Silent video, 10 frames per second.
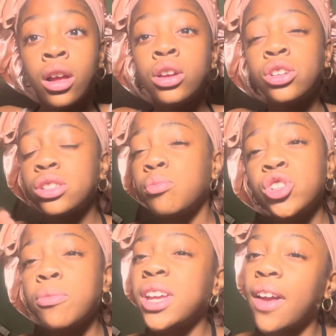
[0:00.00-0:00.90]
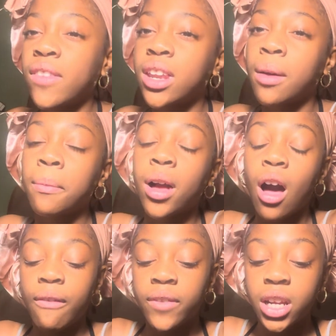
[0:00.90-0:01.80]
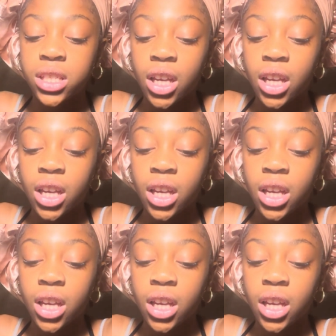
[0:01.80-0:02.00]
you're supposed to be giving them confidence.